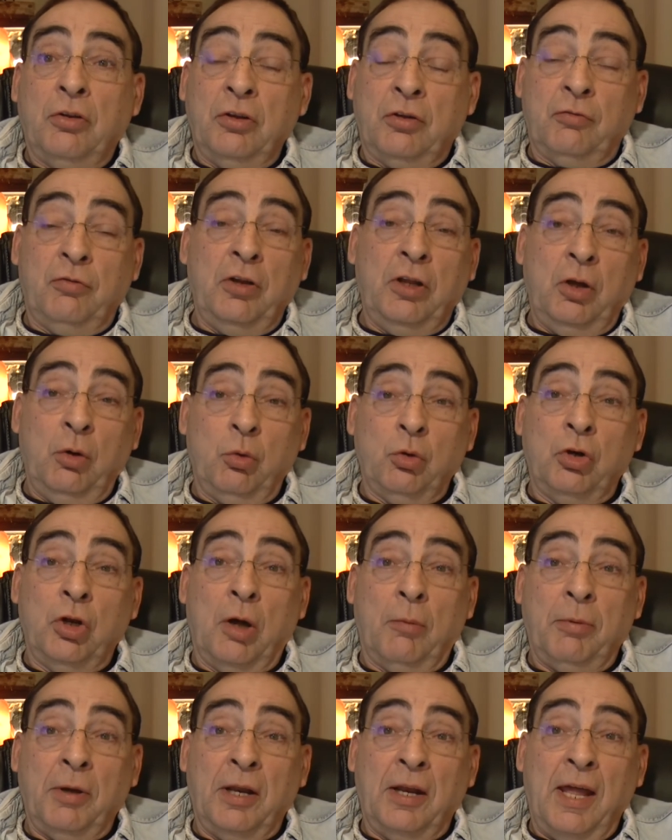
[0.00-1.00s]
This video would
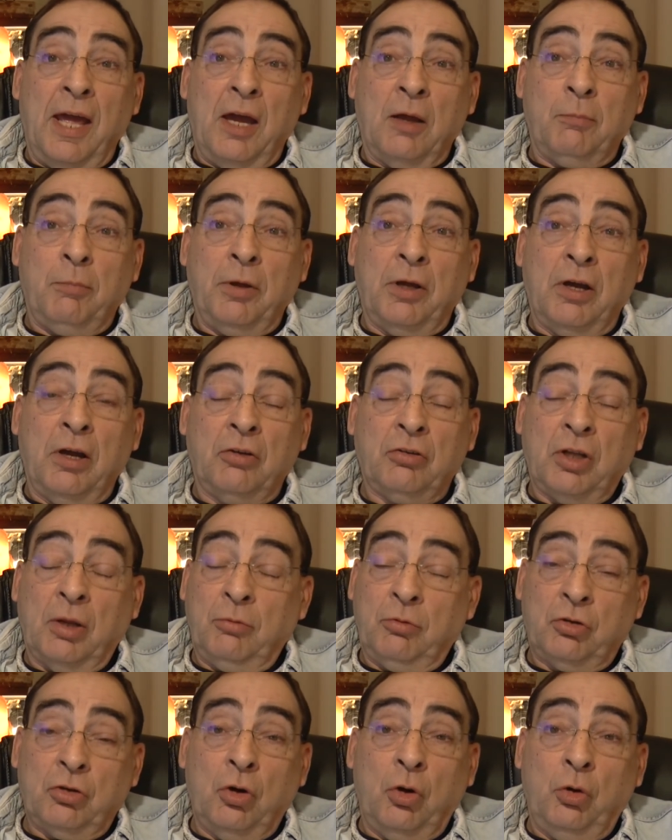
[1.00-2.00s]
not be allowed because
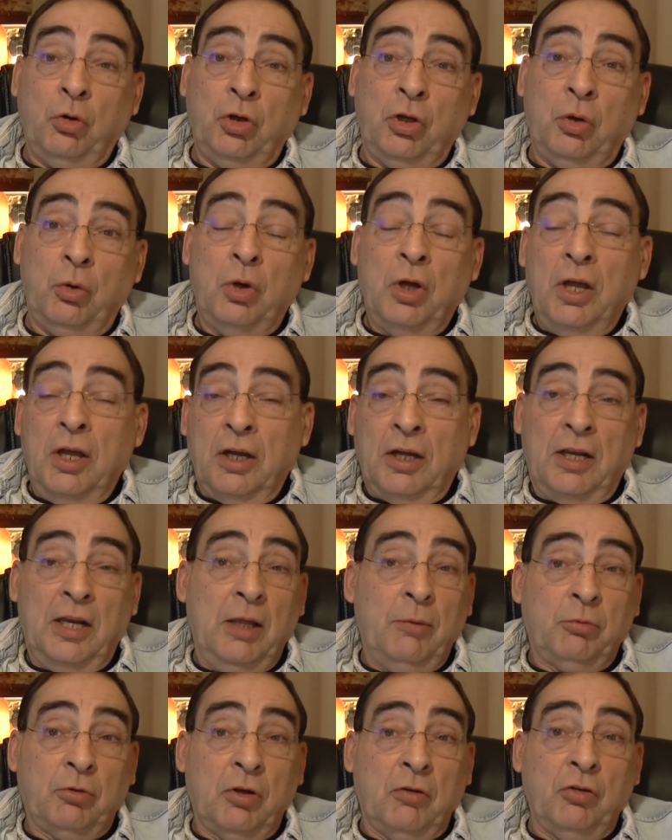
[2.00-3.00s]
I'm showing you
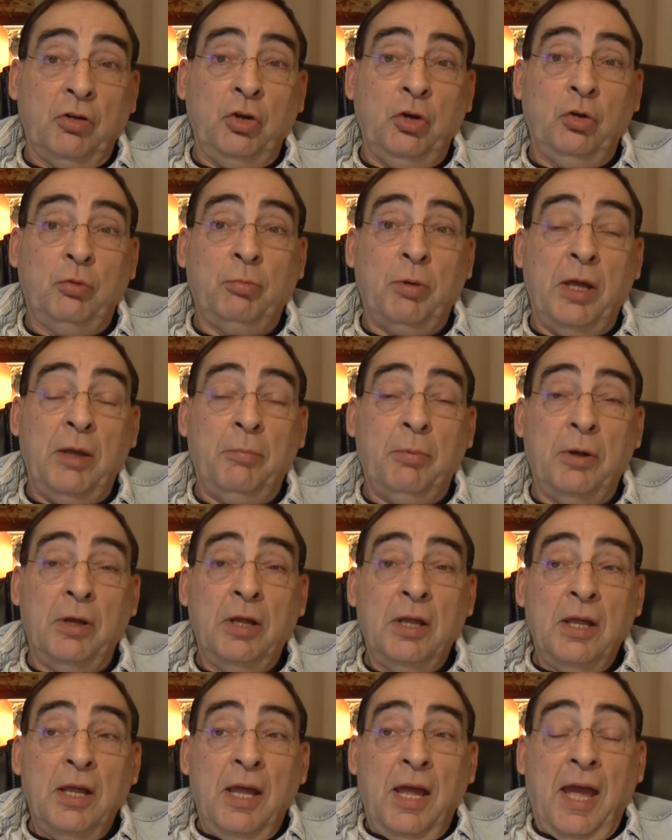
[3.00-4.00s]
clips of a
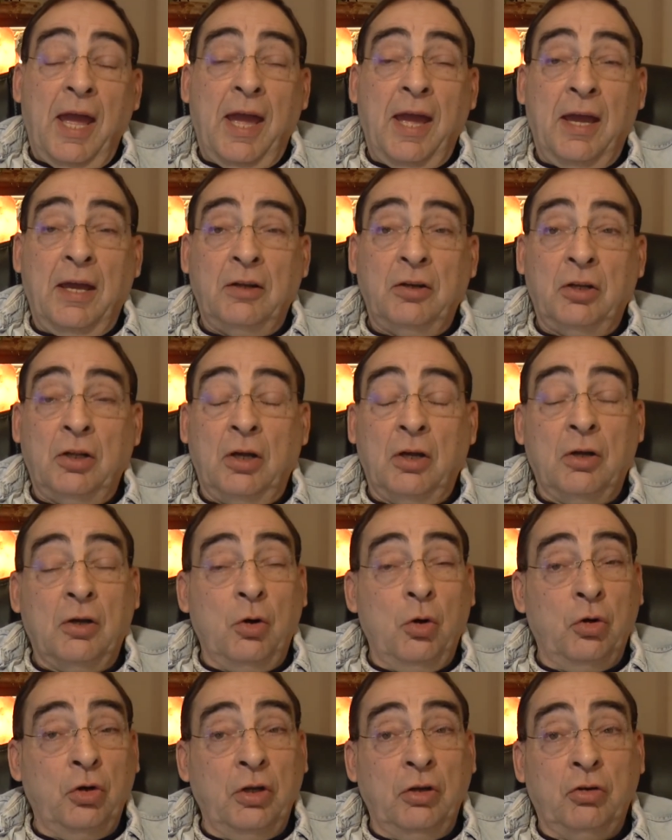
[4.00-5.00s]
newspaper, and
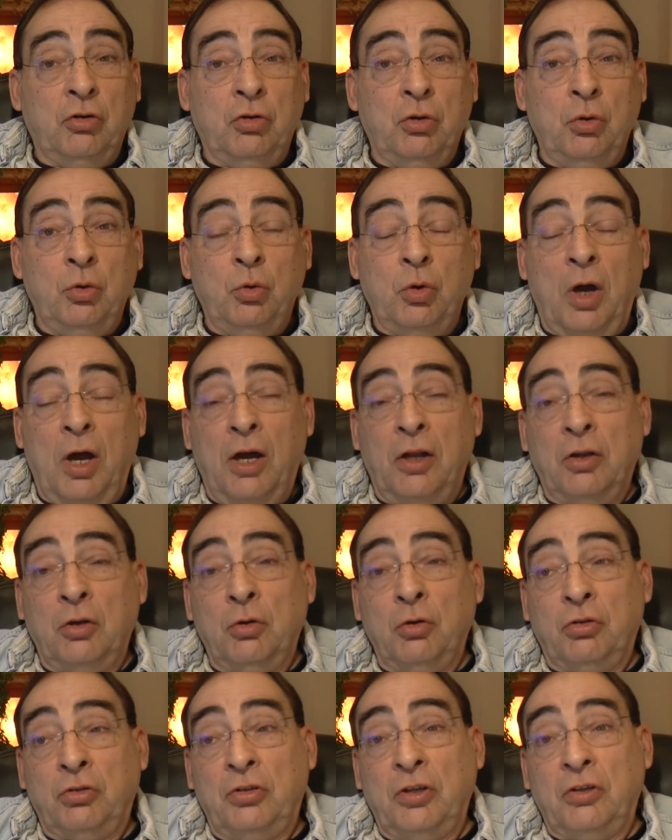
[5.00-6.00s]
according to
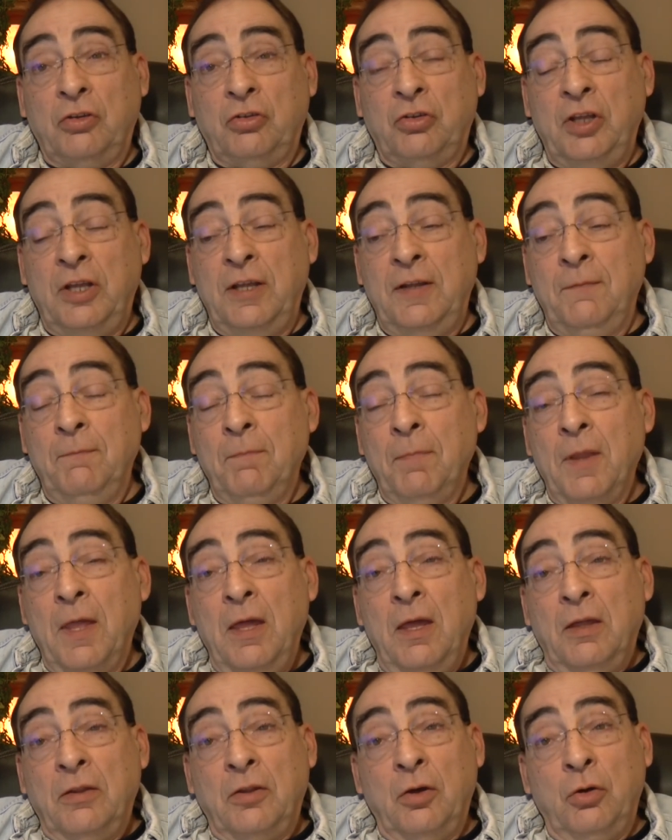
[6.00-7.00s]
Article 16,
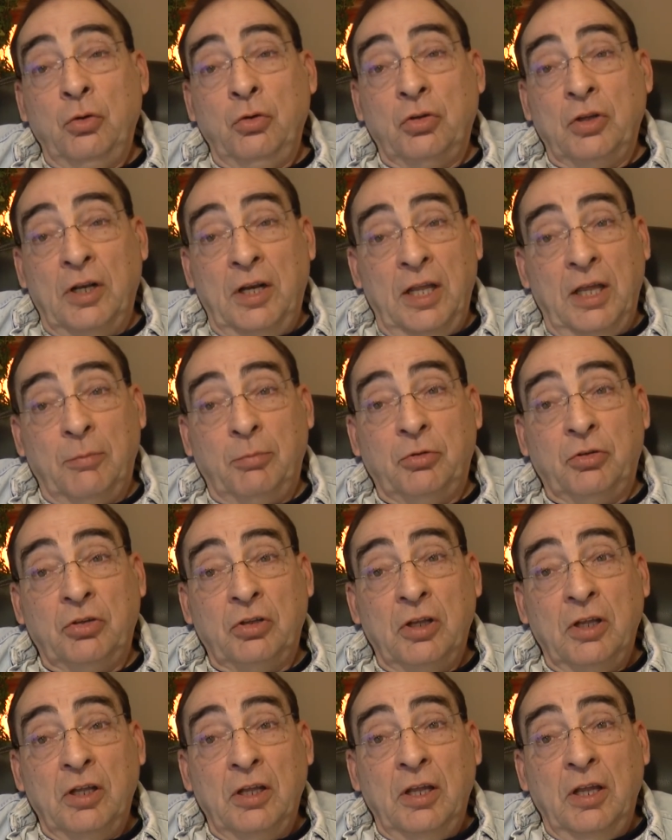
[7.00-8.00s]
those
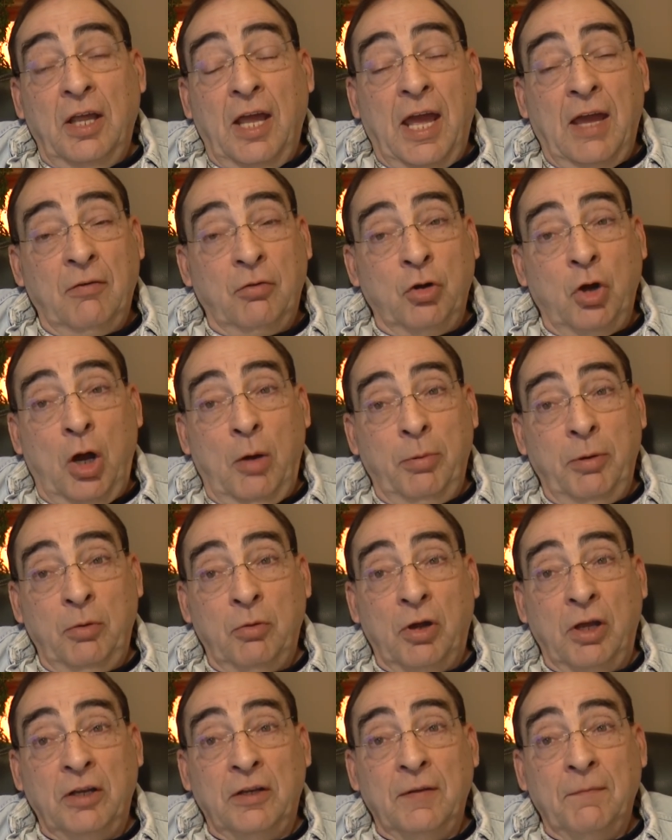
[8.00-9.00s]
clips have
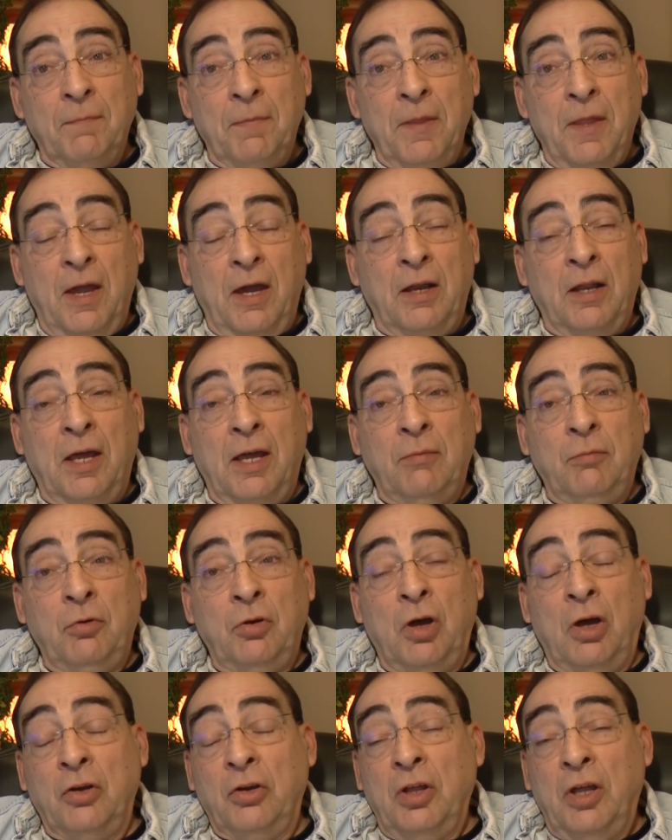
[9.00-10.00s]
copyright, and I am
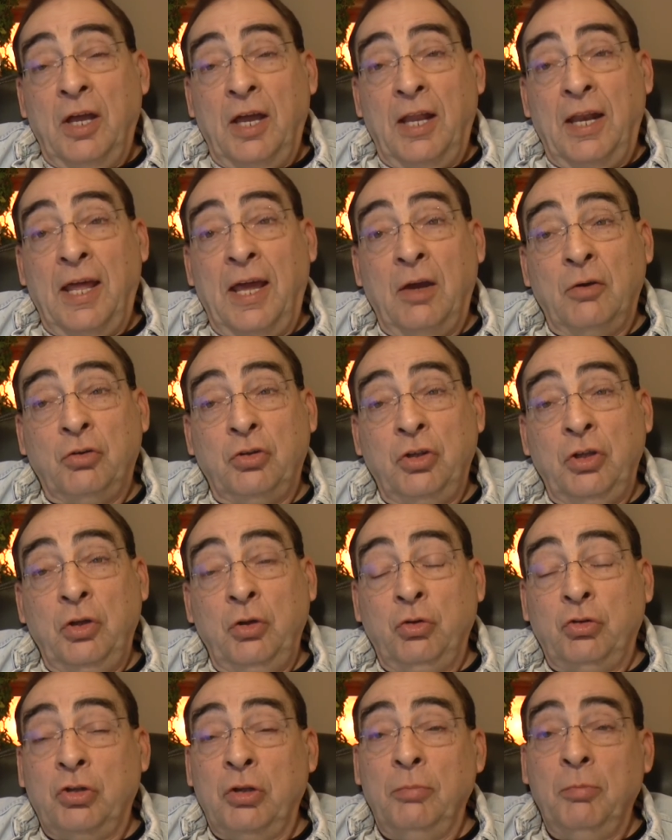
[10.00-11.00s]
not allowed to
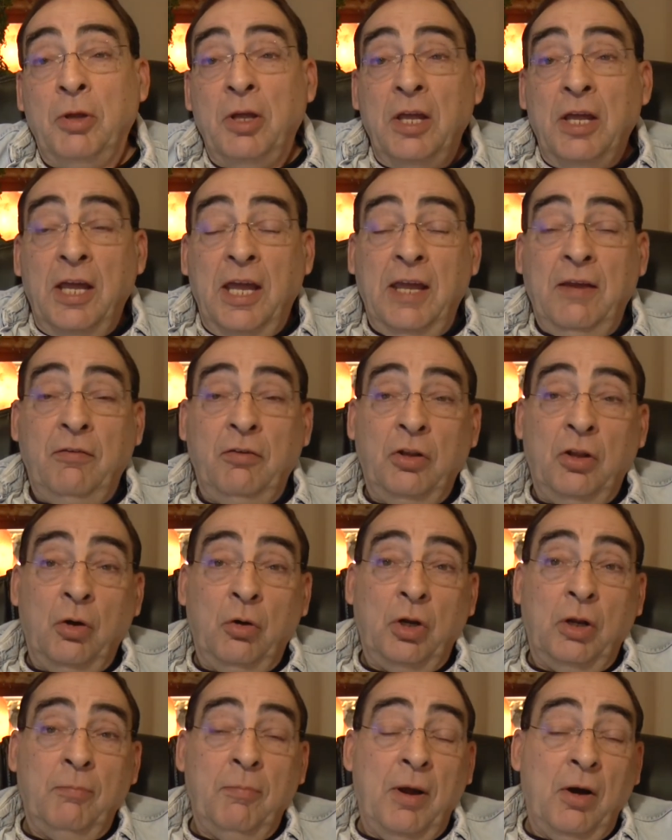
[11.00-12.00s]
use them, even though
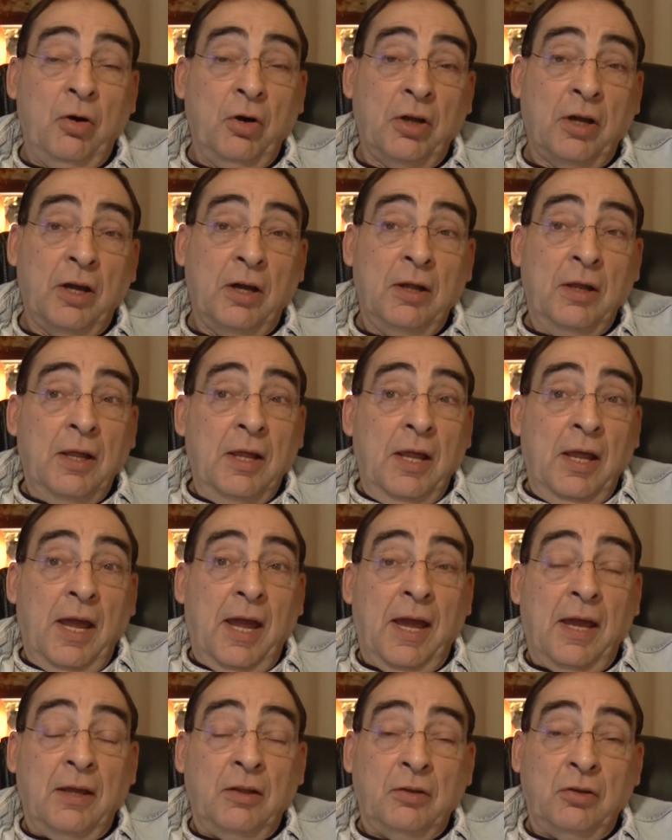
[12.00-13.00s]
in America
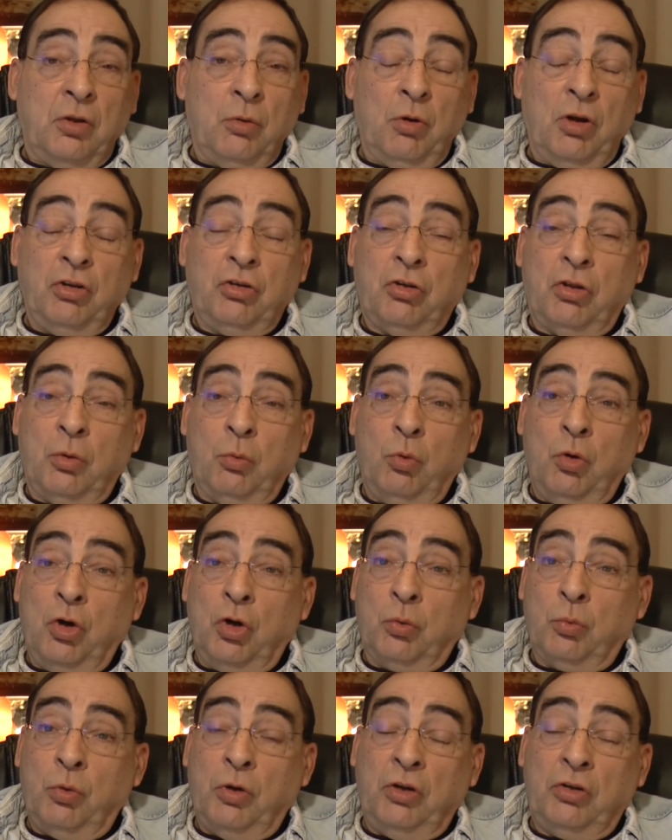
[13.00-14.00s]
and the rest of the
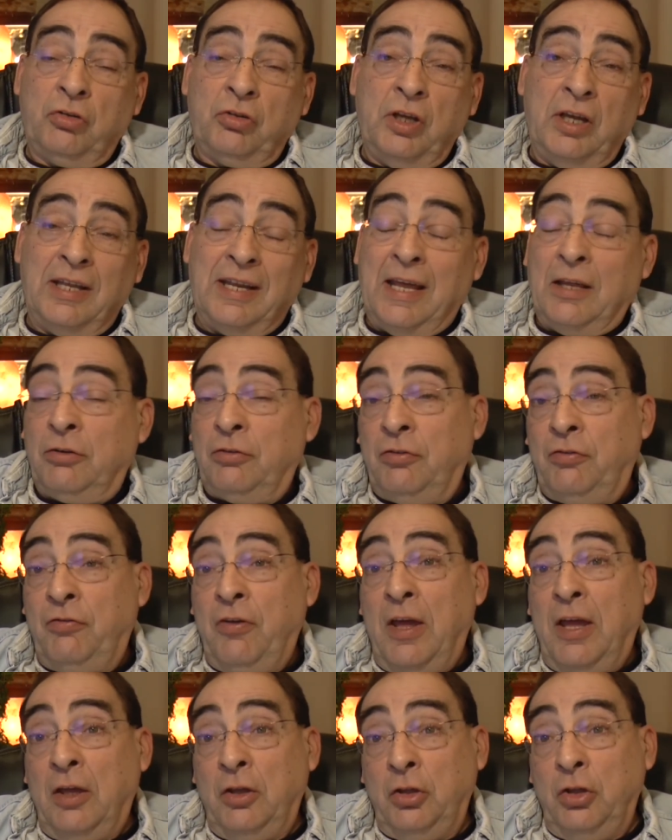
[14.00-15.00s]
world we see it as
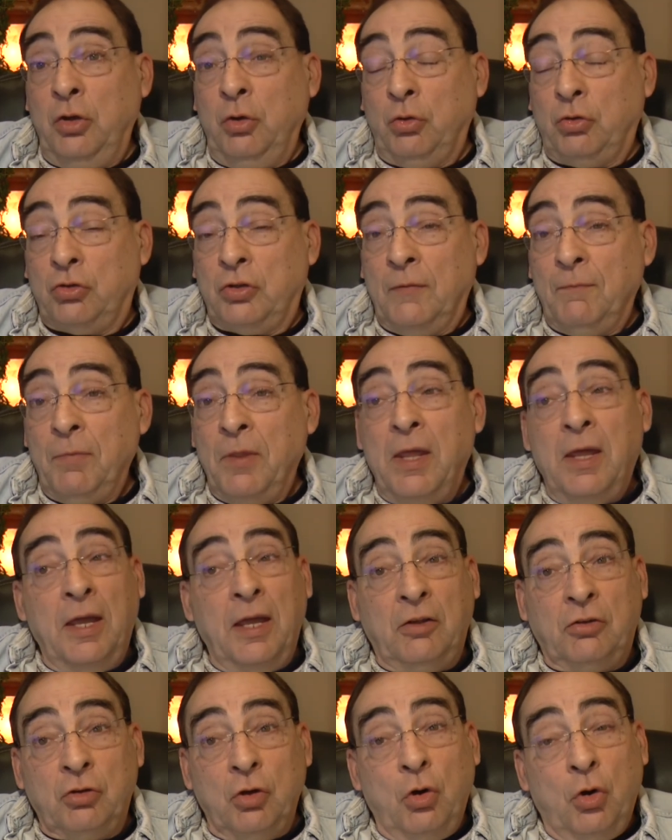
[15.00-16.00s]
fair use.
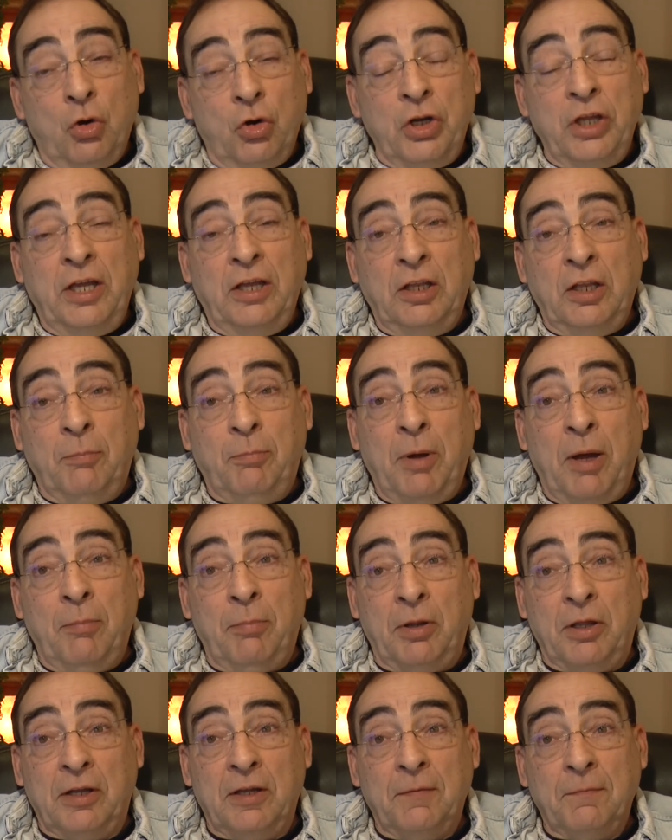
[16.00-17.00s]
It's already in the
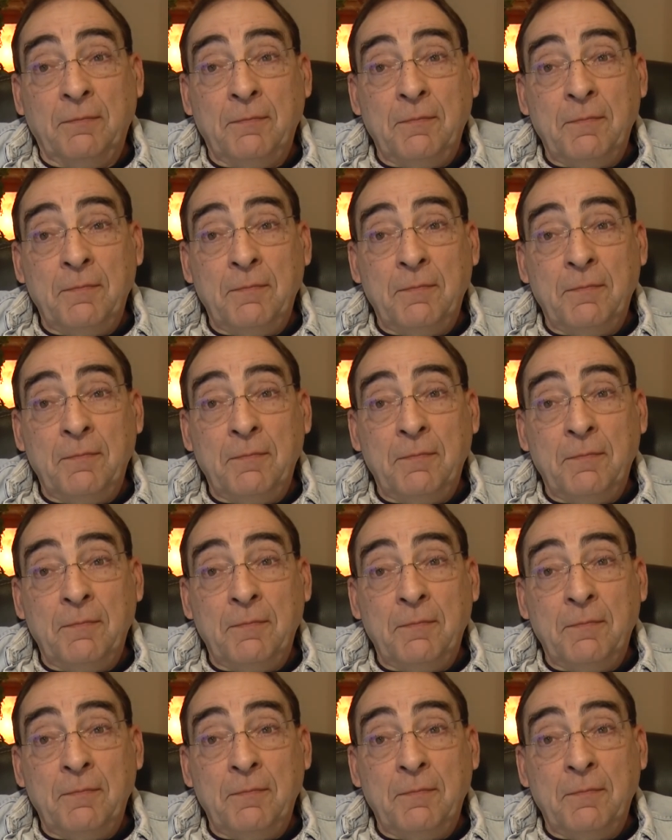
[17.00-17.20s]
public.